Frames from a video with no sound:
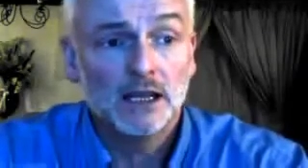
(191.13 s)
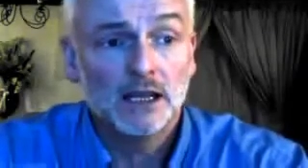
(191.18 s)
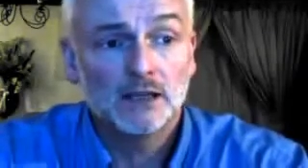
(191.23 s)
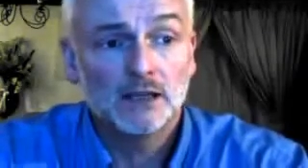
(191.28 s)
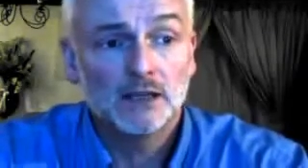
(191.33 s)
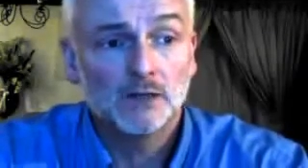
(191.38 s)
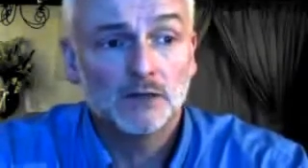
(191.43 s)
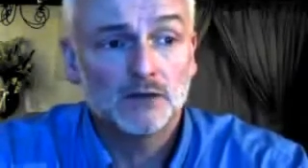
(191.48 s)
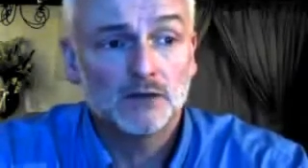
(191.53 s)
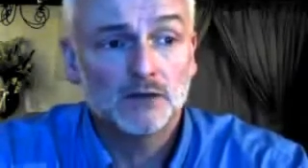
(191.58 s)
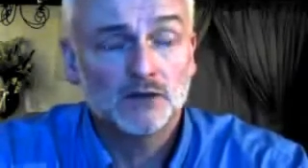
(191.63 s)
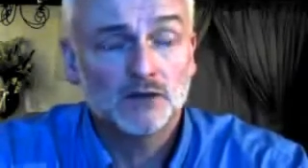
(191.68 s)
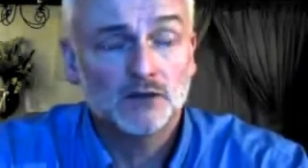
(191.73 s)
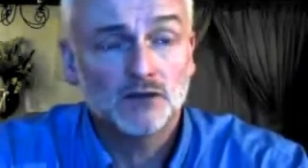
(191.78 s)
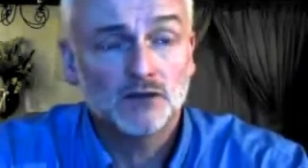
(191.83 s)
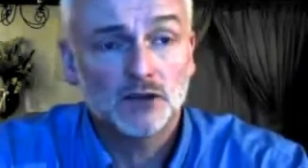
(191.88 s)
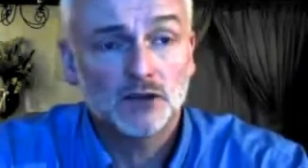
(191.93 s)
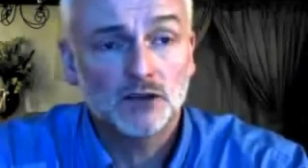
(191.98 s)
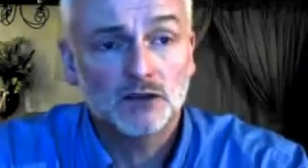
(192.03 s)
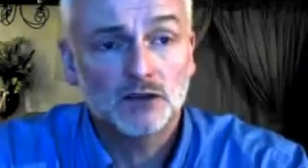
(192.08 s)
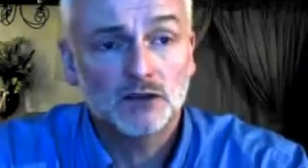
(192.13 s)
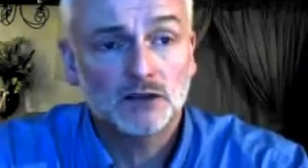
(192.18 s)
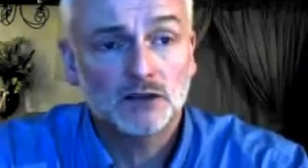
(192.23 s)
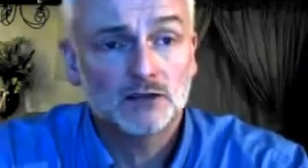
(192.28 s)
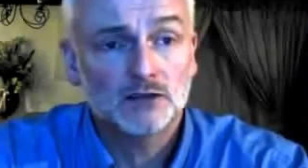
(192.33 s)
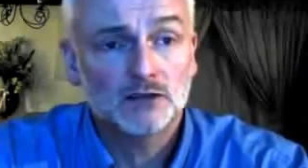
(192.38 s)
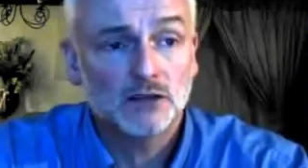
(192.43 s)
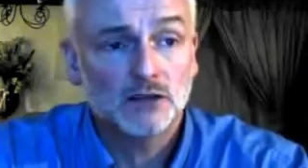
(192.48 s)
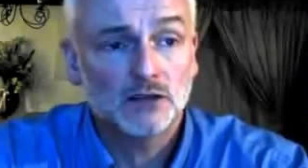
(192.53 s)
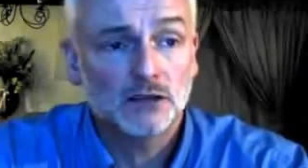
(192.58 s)
In the most
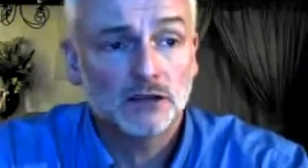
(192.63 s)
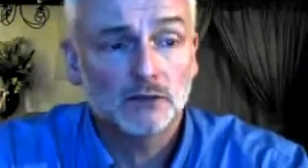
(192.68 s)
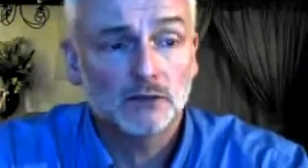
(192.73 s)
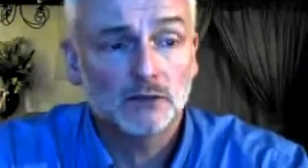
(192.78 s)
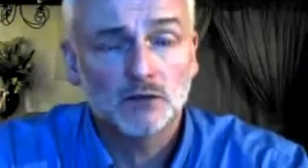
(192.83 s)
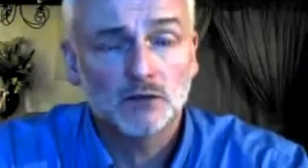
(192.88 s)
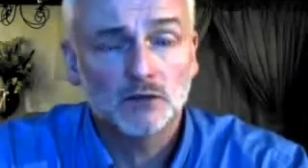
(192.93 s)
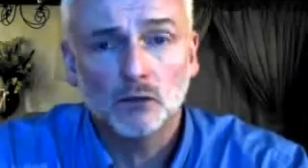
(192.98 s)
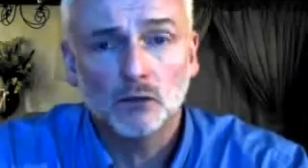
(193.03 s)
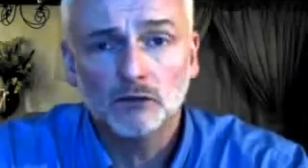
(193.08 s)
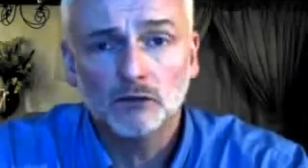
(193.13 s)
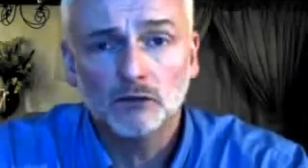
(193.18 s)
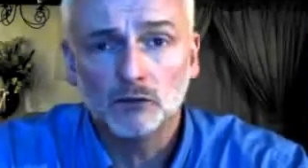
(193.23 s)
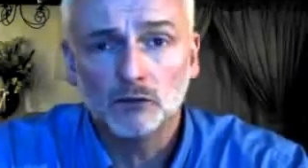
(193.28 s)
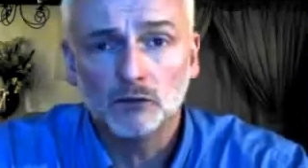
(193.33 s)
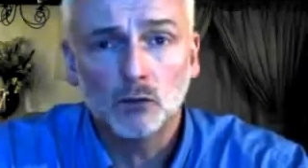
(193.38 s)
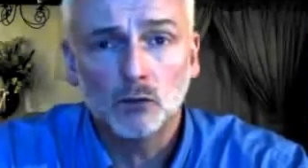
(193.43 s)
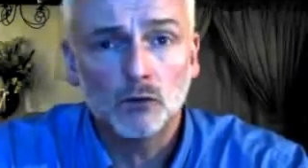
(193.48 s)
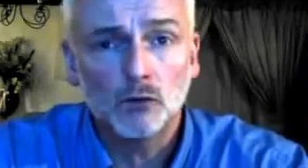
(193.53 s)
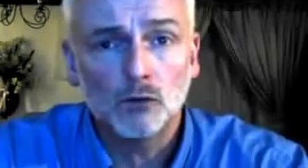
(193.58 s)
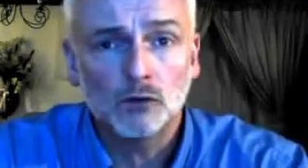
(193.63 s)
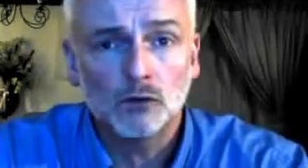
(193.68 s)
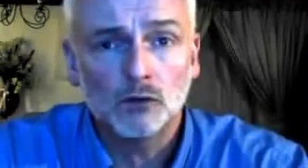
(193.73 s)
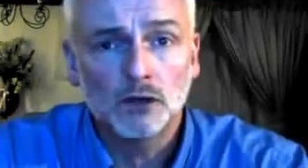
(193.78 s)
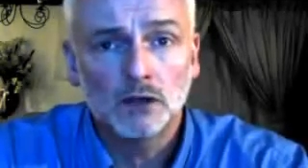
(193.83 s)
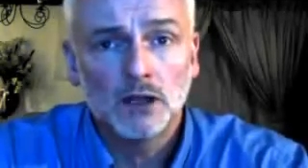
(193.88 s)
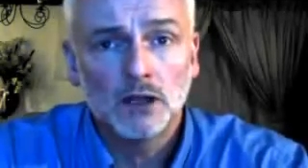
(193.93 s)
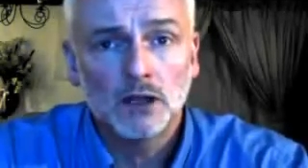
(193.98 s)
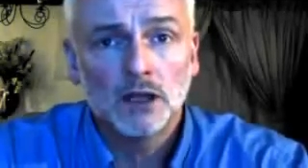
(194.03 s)
strictest, most awful war